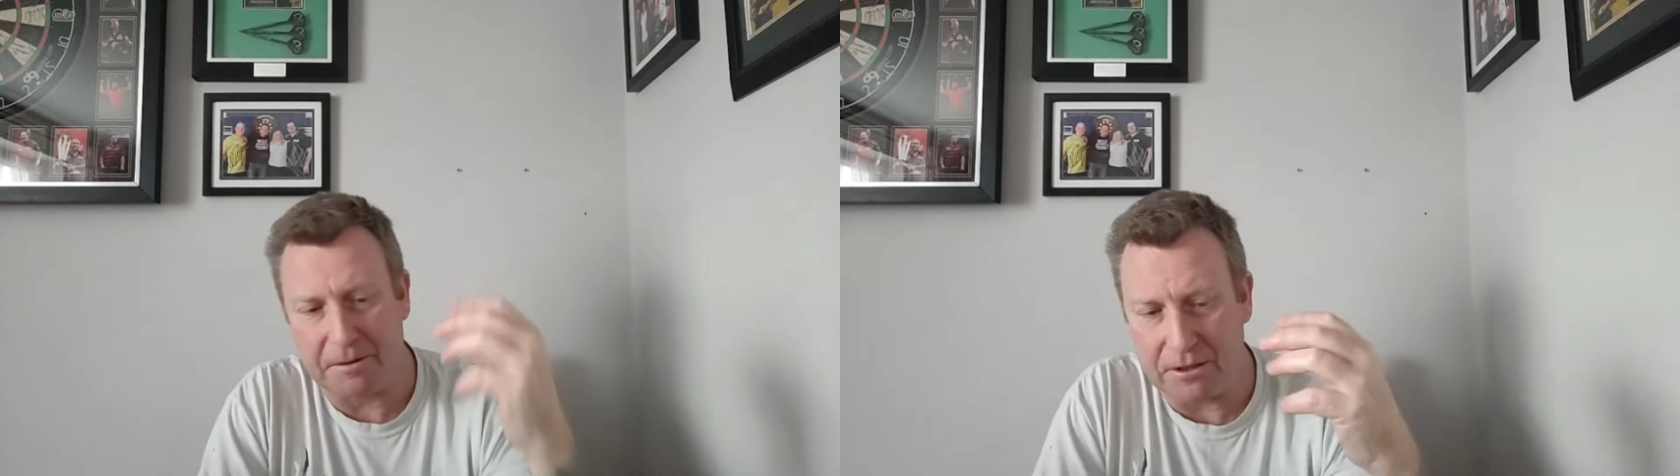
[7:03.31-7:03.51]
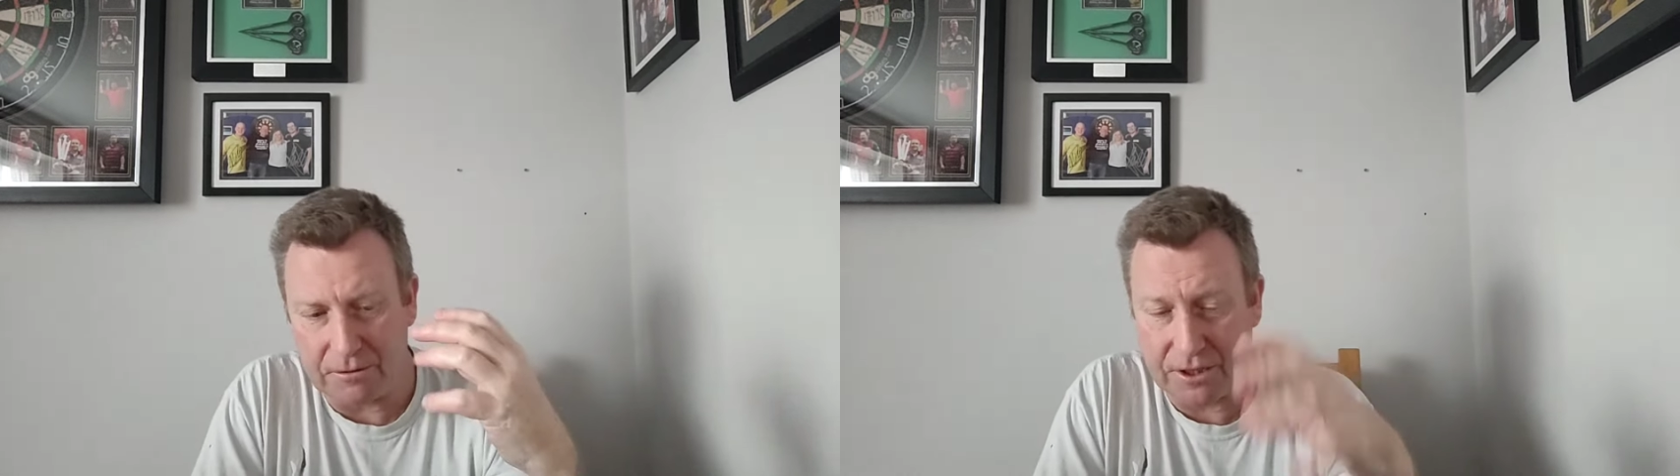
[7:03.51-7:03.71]

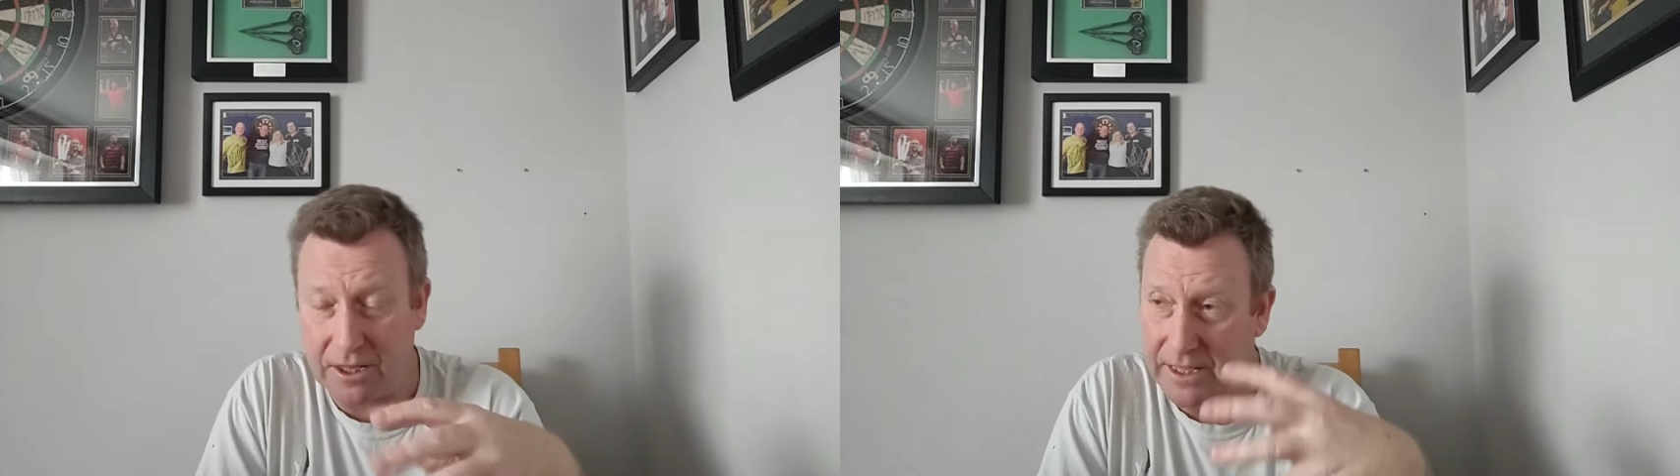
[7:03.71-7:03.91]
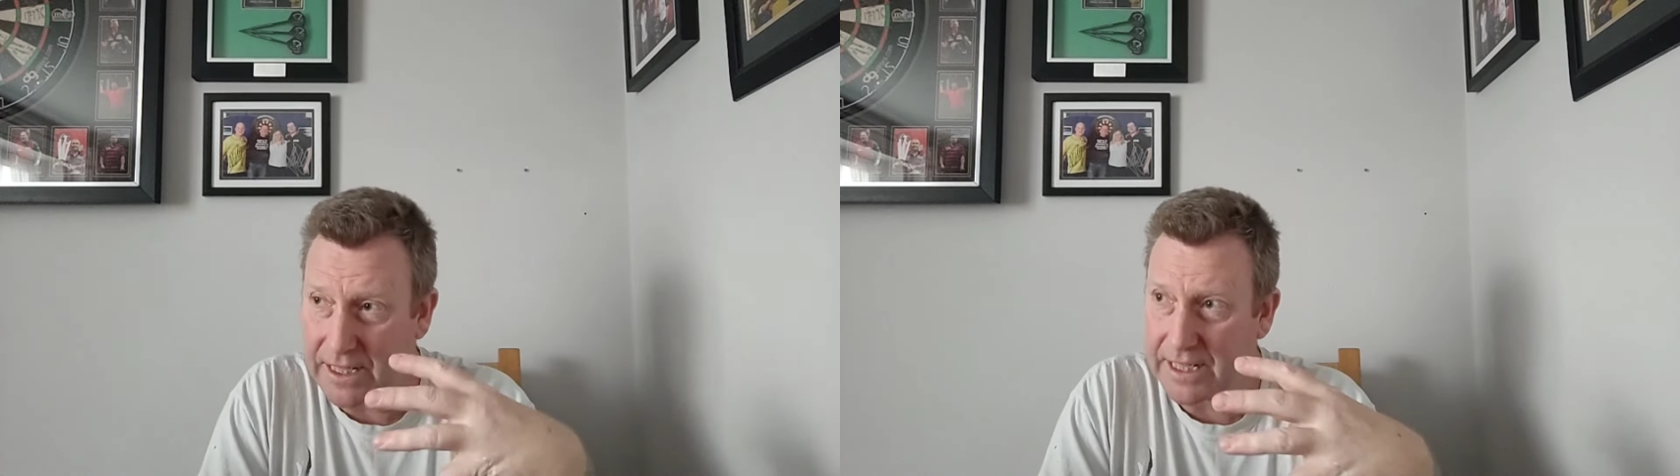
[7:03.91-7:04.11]
but you
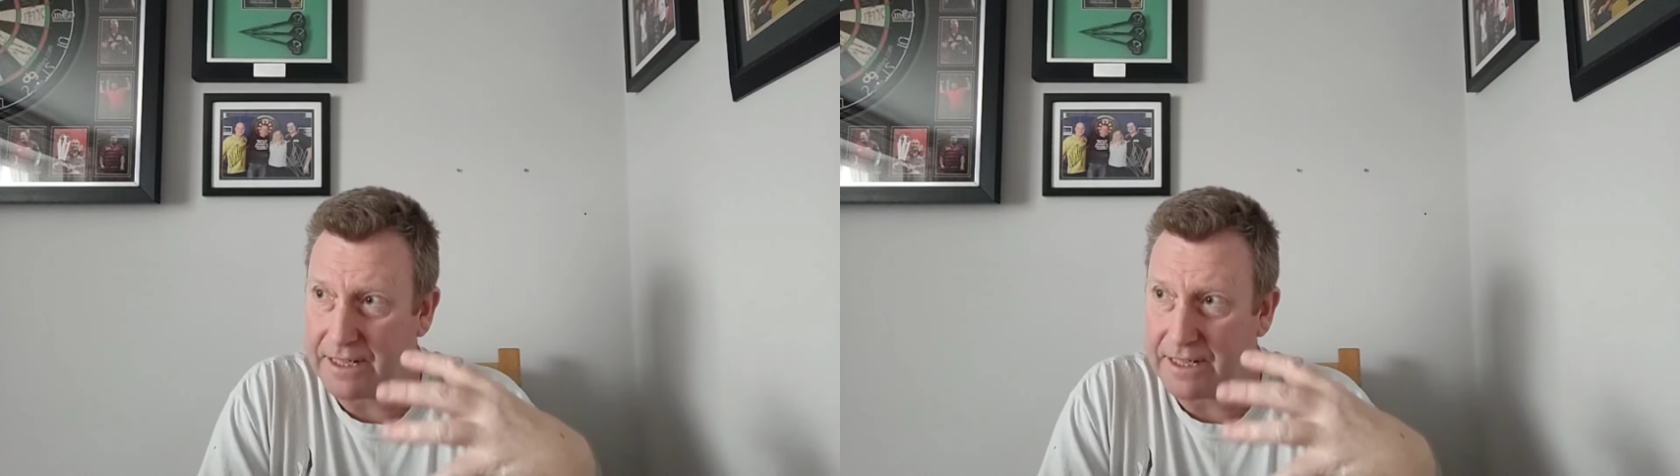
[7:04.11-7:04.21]
certainly